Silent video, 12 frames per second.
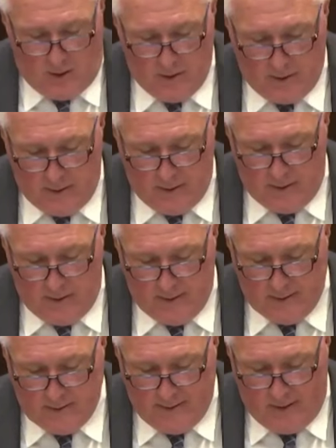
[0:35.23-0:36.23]

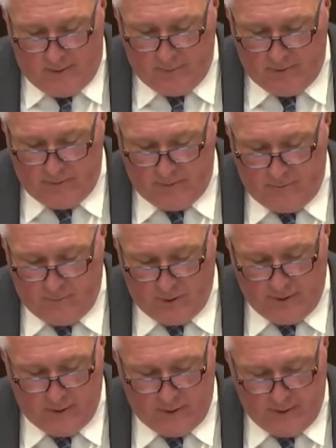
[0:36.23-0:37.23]
Carnegie Endowment
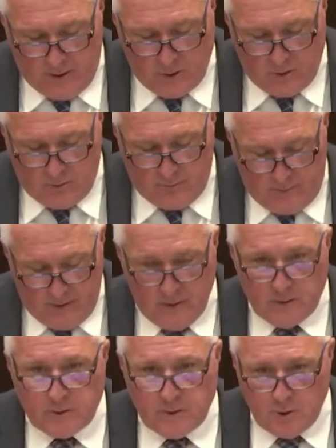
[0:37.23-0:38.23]
for International
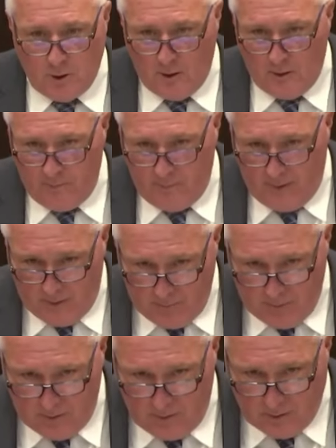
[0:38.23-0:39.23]
Peace, John
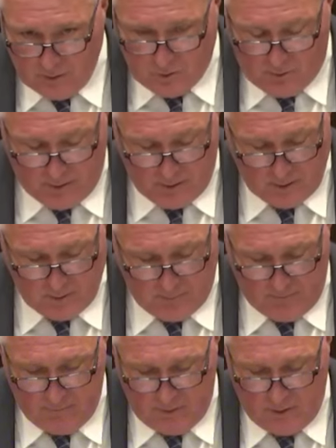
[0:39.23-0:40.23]
Bateman has joined us
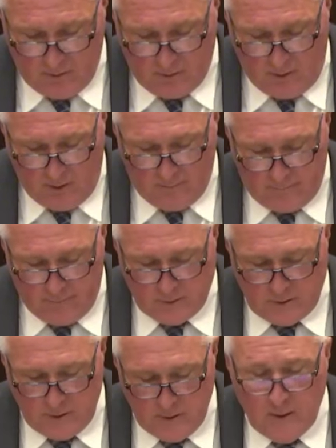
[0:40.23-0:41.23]
by video
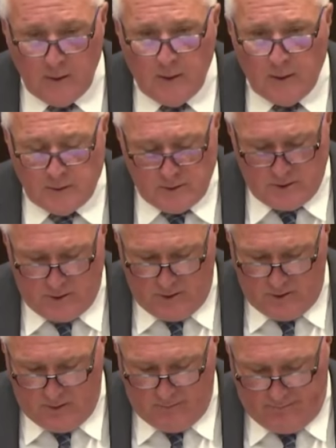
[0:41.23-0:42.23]
conference. He's a
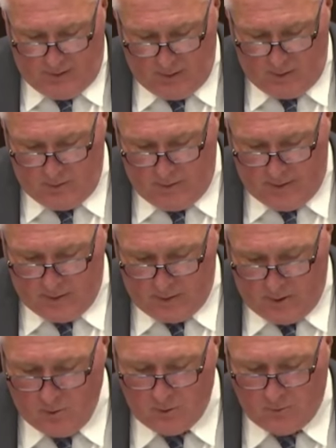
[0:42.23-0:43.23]
senior fellow
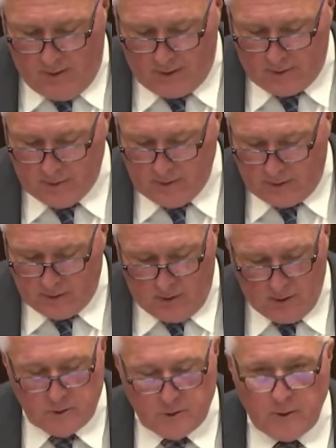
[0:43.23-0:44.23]
and co-director of
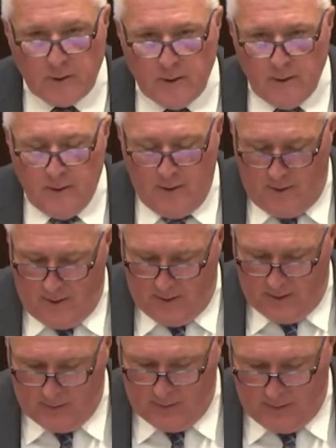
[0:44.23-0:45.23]
technology
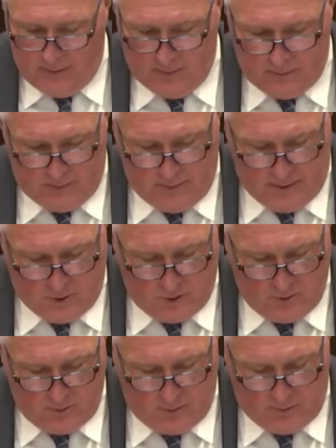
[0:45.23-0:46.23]
and
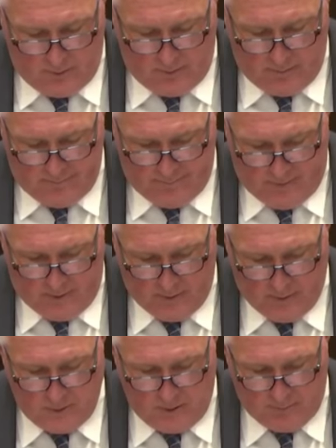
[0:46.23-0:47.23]
international
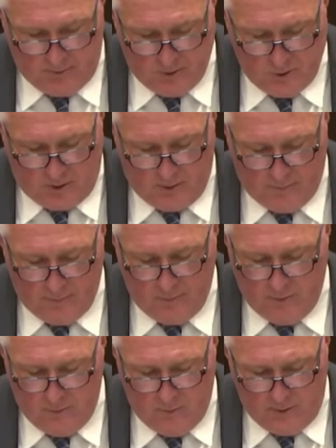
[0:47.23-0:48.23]
affairs. I'm going to start with
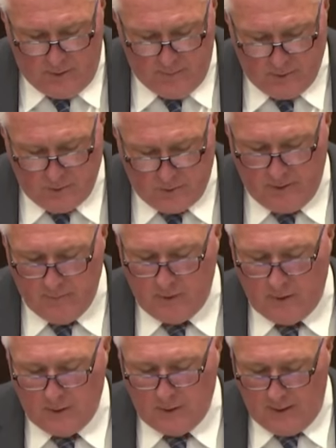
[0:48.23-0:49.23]
you, Mr.
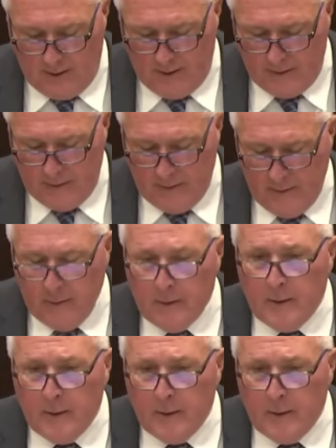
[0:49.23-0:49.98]
Bateman, online.